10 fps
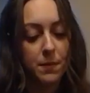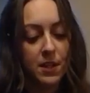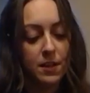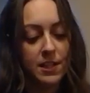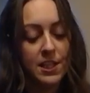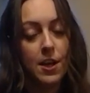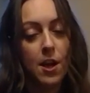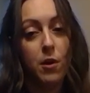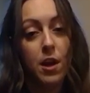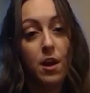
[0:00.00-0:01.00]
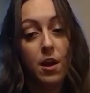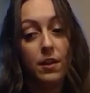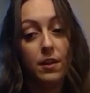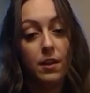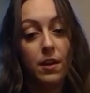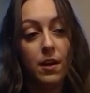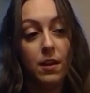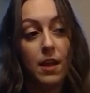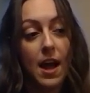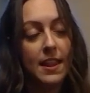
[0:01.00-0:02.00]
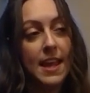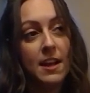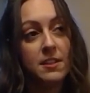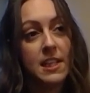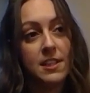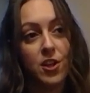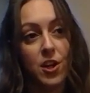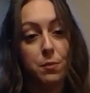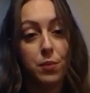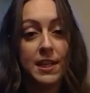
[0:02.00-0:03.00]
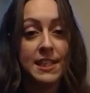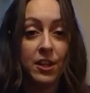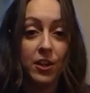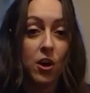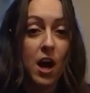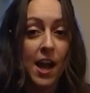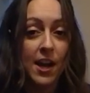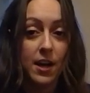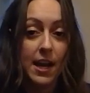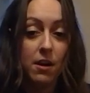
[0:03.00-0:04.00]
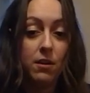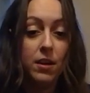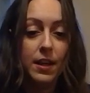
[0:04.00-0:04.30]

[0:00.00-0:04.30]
Because, a lot of the houses are priced a little higher now.